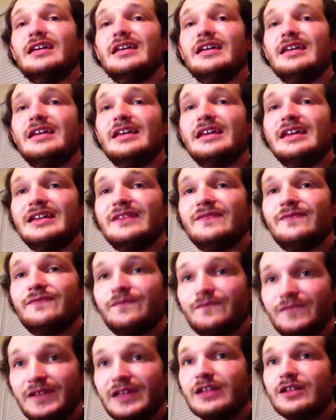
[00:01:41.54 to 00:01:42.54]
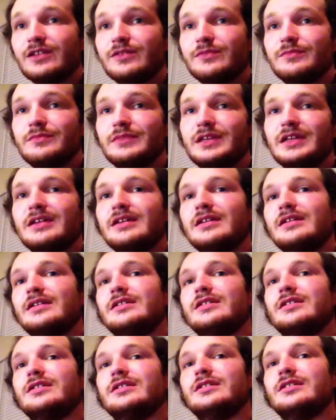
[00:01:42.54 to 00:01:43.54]
in film
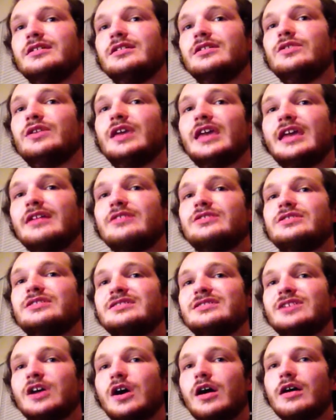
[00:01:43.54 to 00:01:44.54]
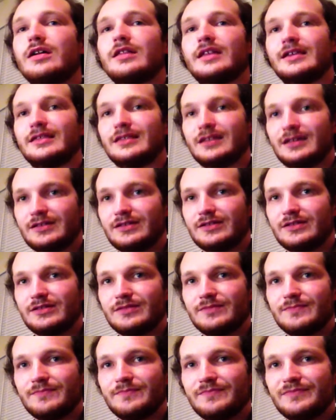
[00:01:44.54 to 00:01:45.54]
you can't just talk like this.
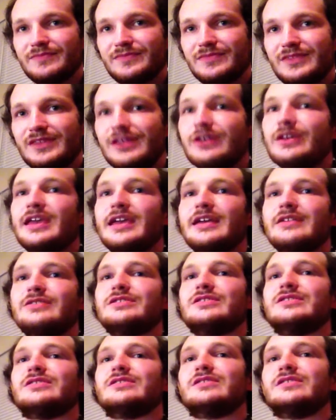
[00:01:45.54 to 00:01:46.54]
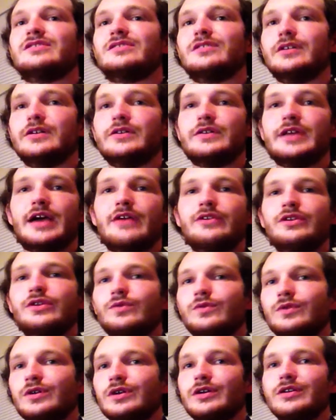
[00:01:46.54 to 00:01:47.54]
You can't just slow down your
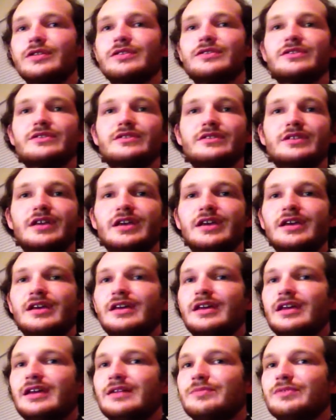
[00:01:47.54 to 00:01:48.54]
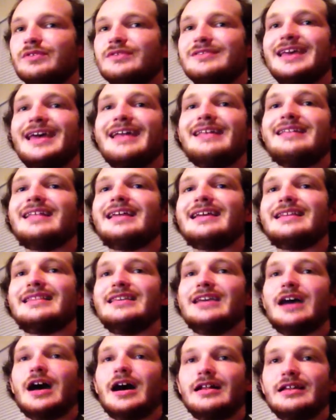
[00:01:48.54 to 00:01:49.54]
words and pretend like the
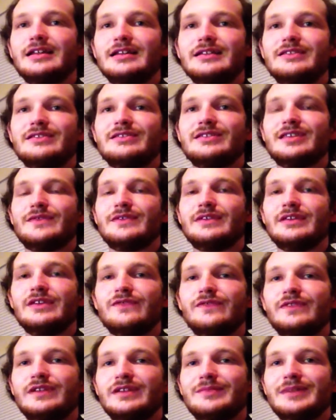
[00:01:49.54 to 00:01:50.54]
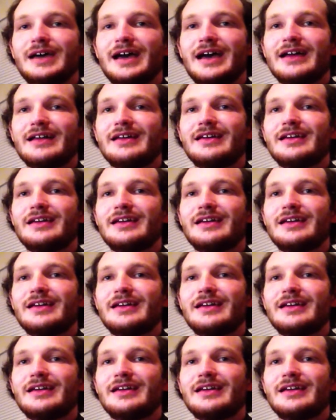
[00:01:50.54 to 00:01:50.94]
audience is giving you feedback.